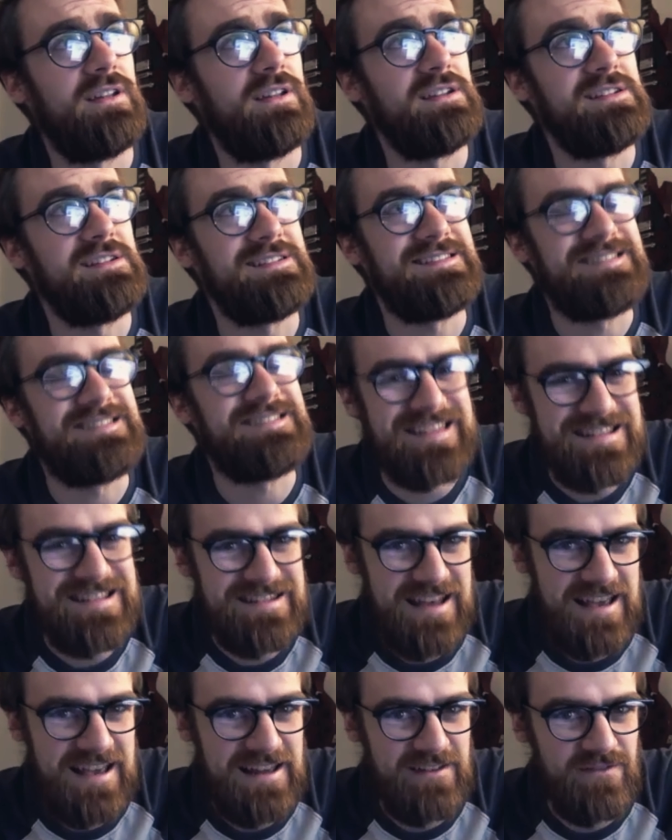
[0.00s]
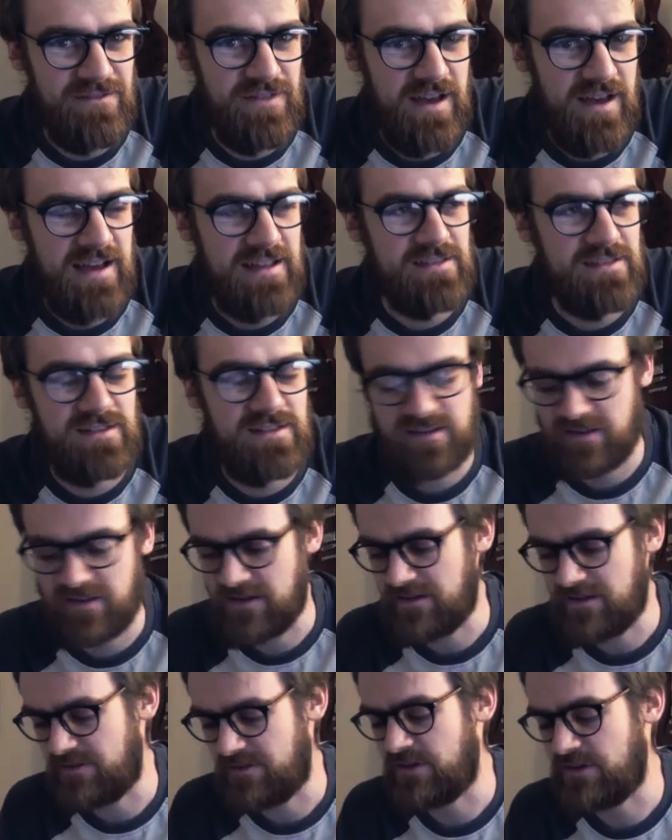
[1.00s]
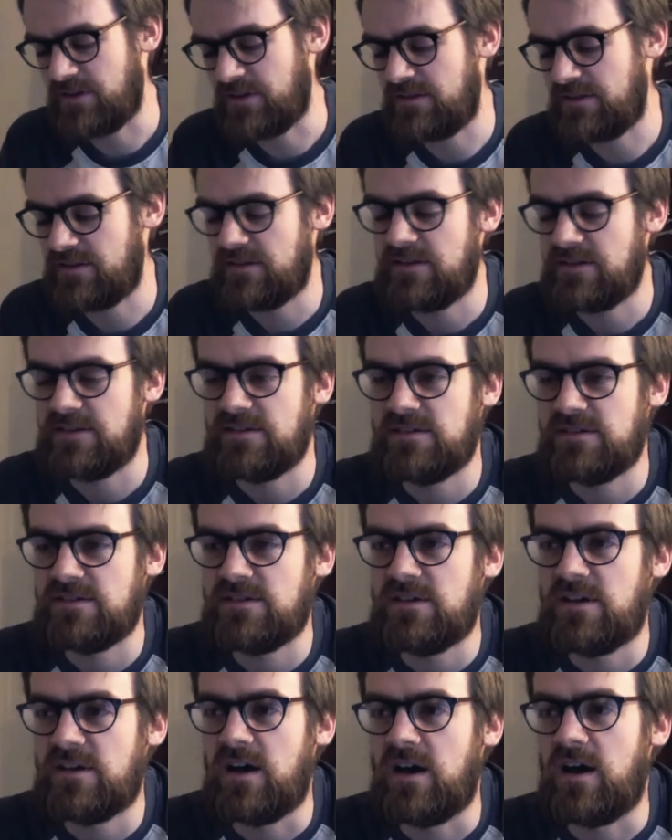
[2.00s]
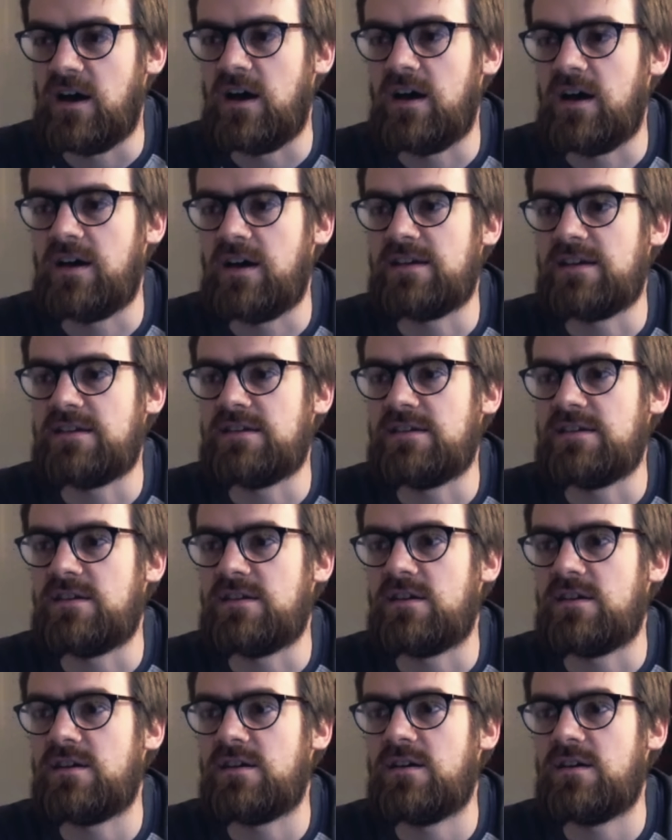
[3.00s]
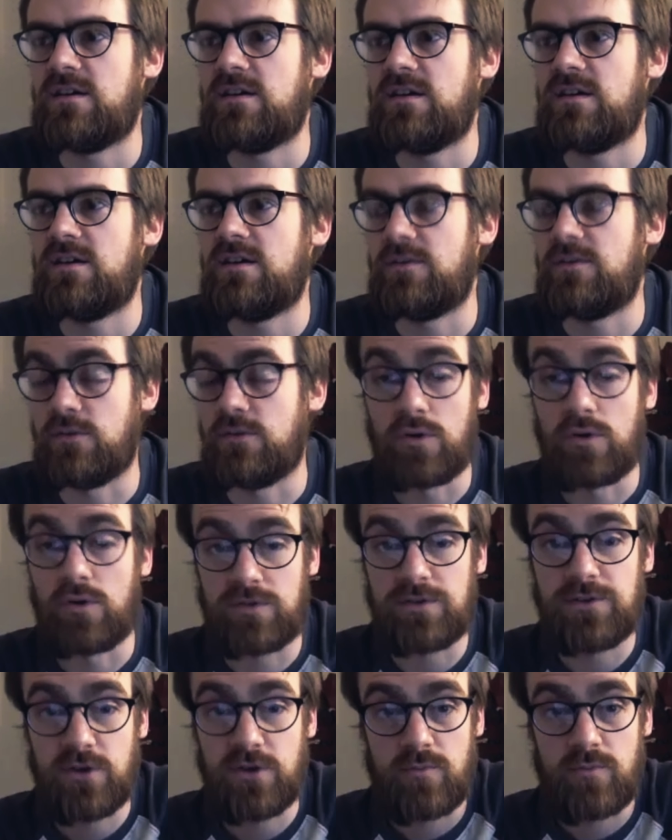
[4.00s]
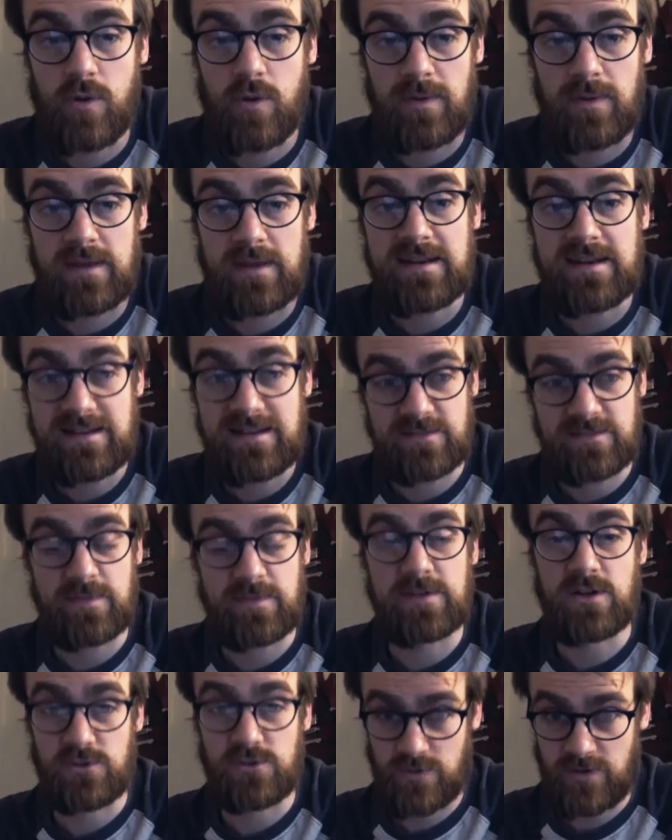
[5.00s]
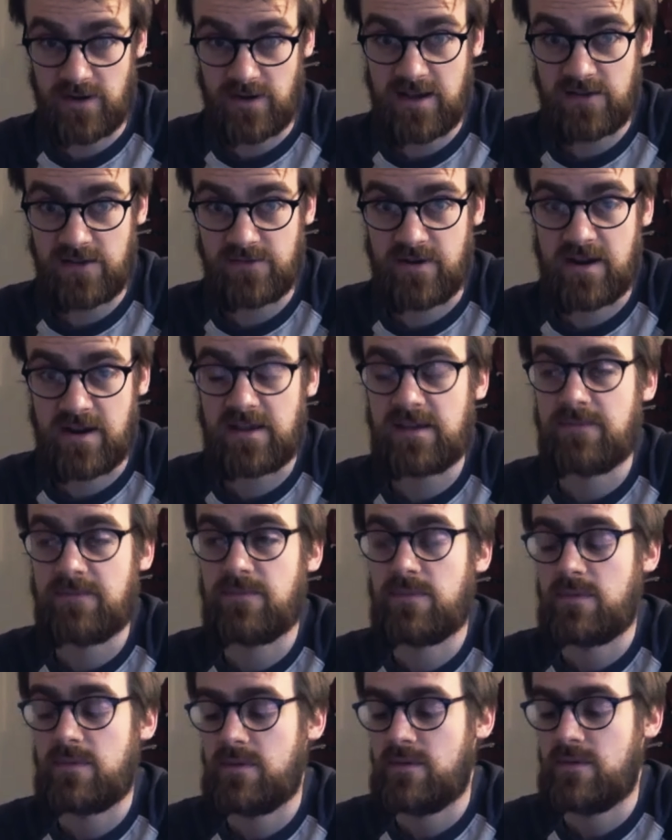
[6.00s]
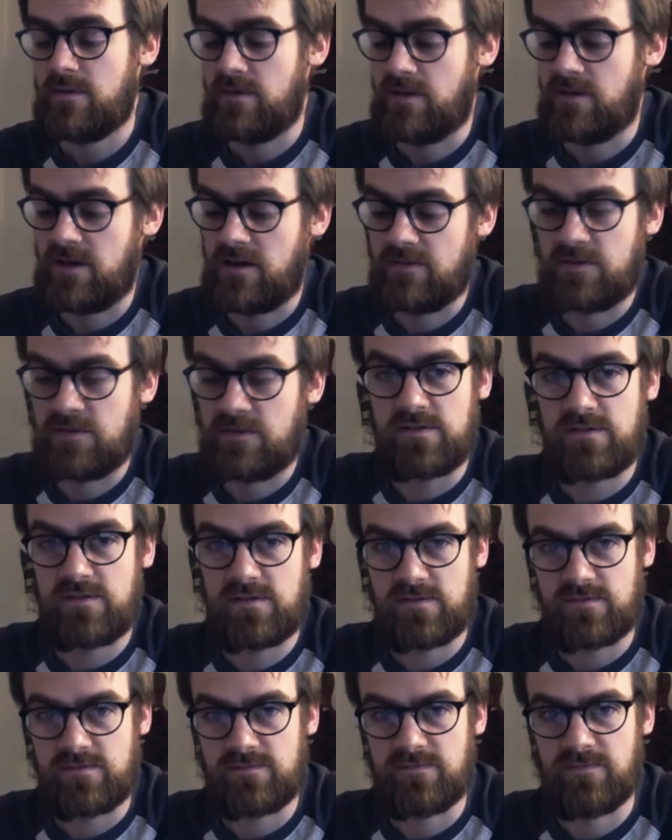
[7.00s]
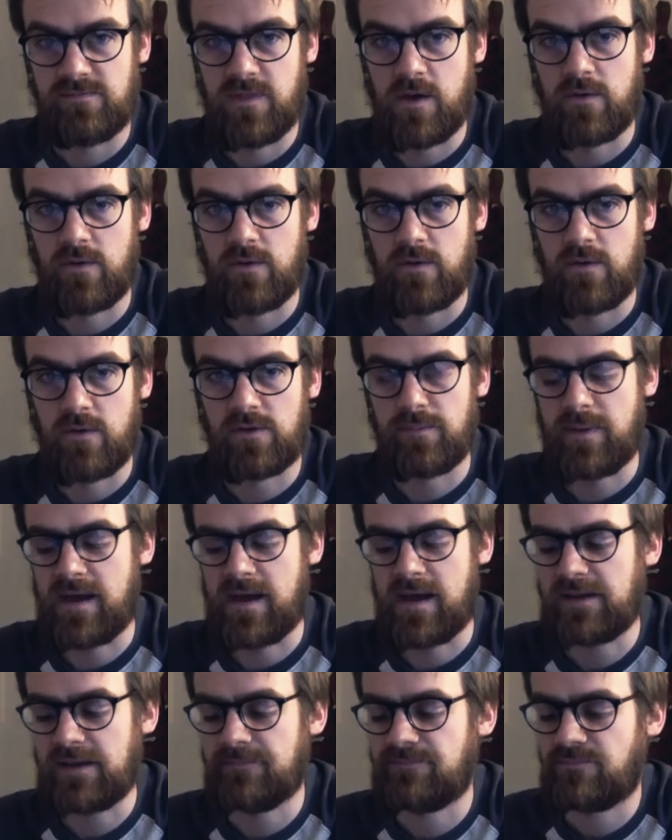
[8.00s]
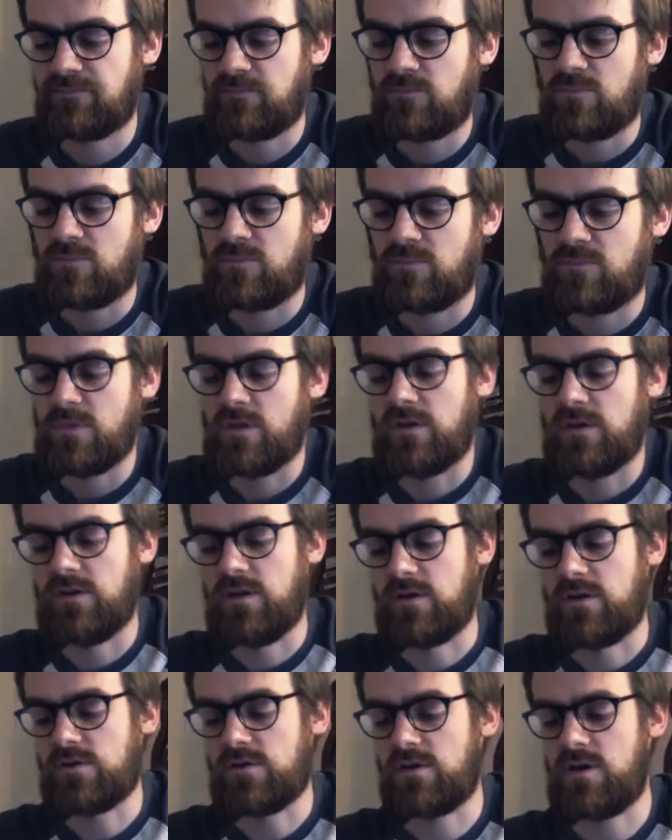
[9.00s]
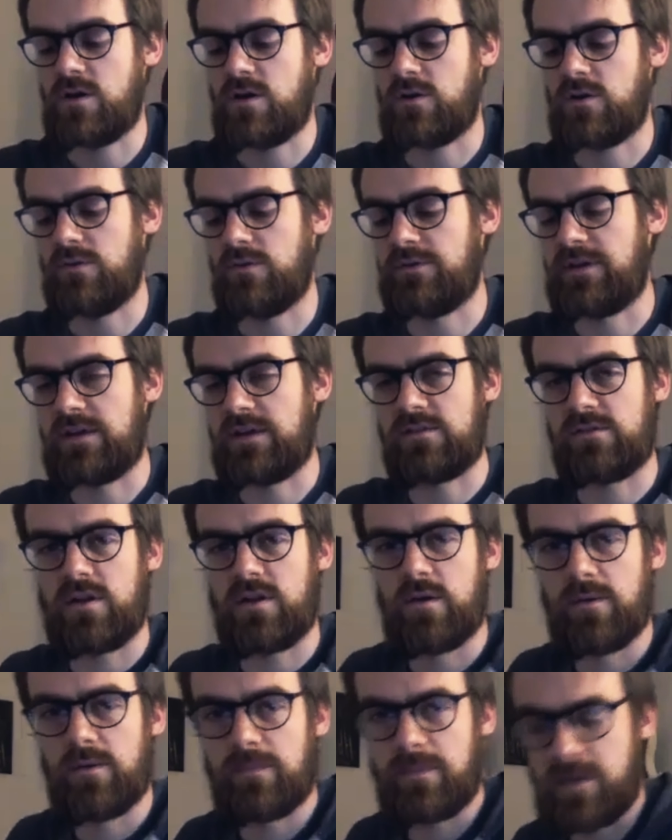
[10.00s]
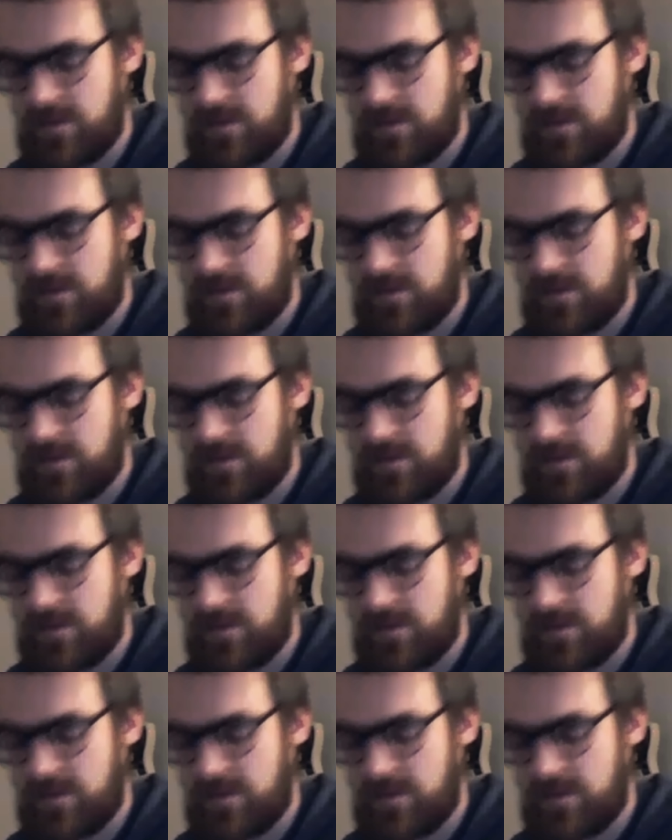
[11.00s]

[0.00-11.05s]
detail of that is that so in order to do it properly, it needs to be done to a click track. This is Noah's back. No, you can't go on the desk. No, let's